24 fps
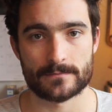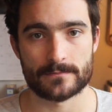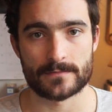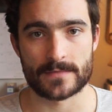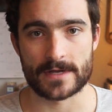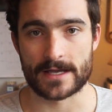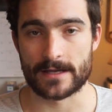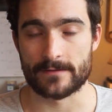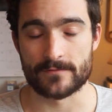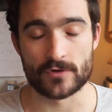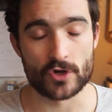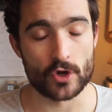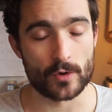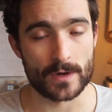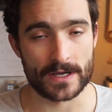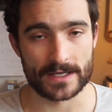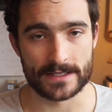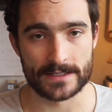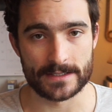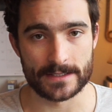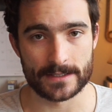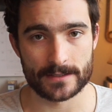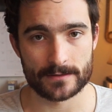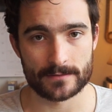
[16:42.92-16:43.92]
I have no
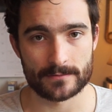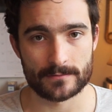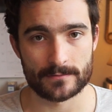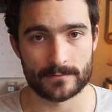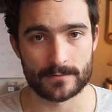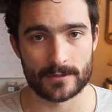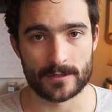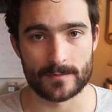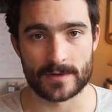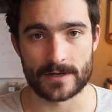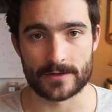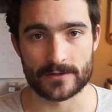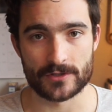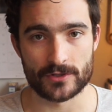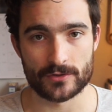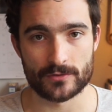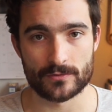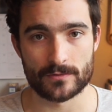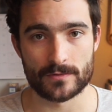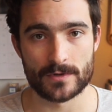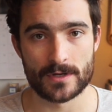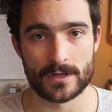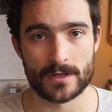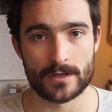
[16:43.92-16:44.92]
idea about
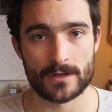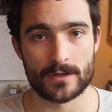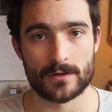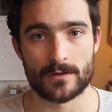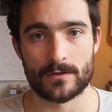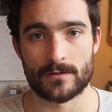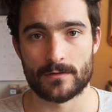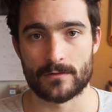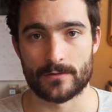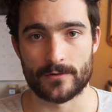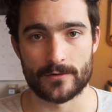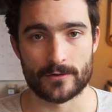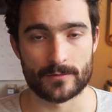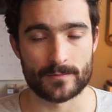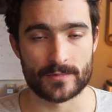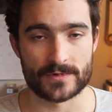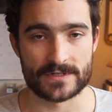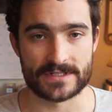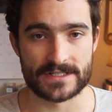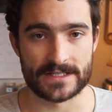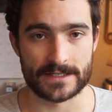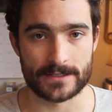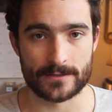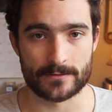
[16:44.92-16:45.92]
you or your
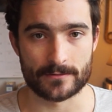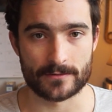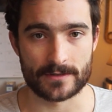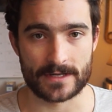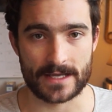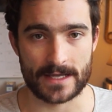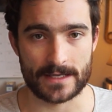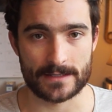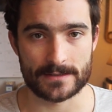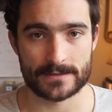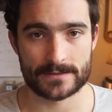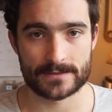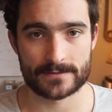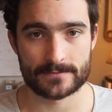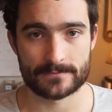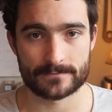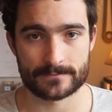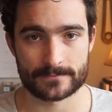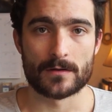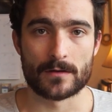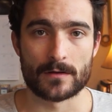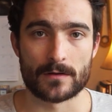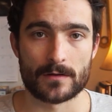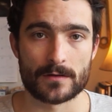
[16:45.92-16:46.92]
particular case.
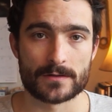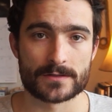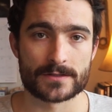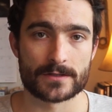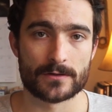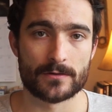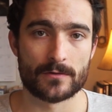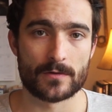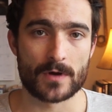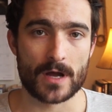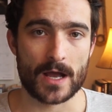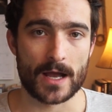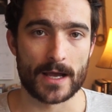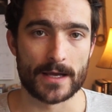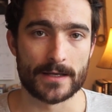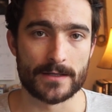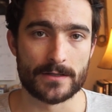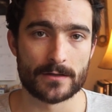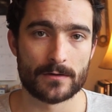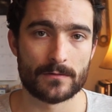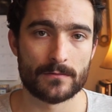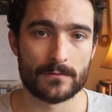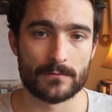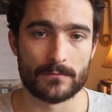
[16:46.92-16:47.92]
Also, I
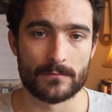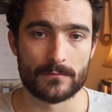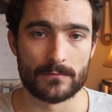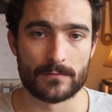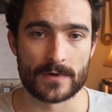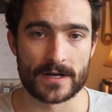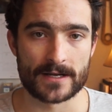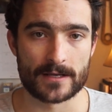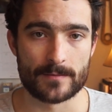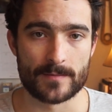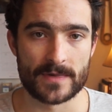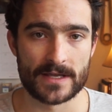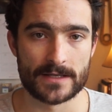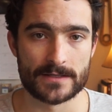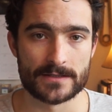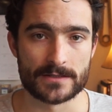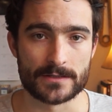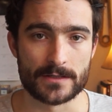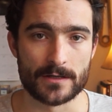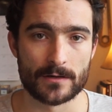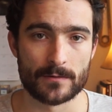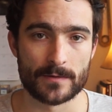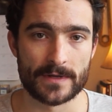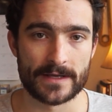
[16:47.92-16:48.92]
don't recommend
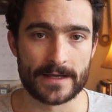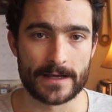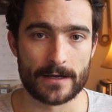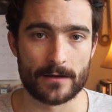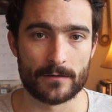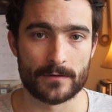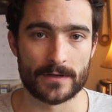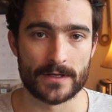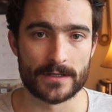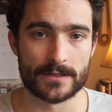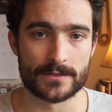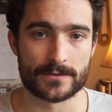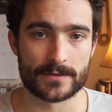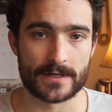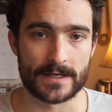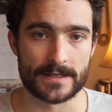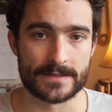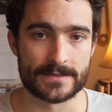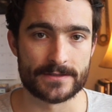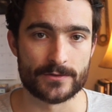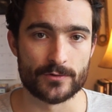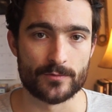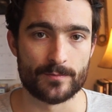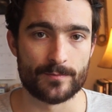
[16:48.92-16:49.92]
going out and
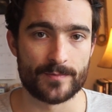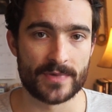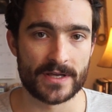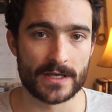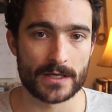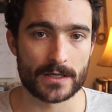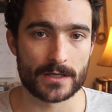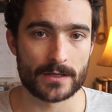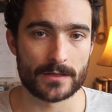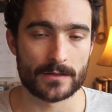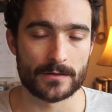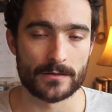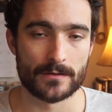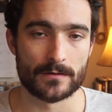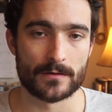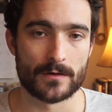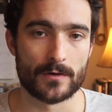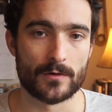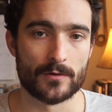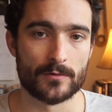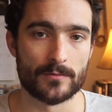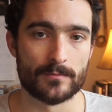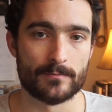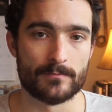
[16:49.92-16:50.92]
trying to pick your
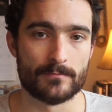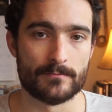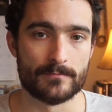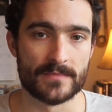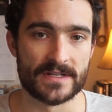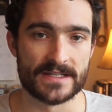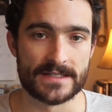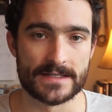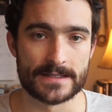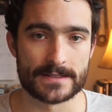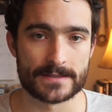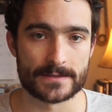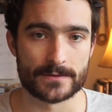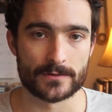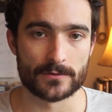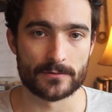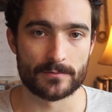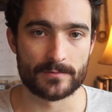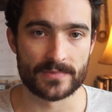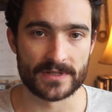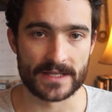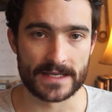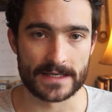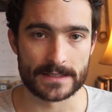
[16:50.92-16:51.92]
own medicinal
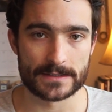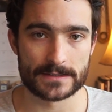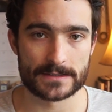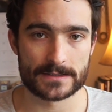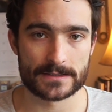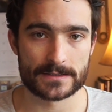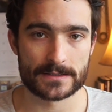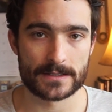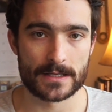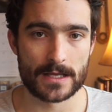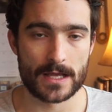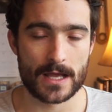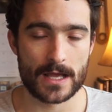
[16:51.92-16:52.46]
plants.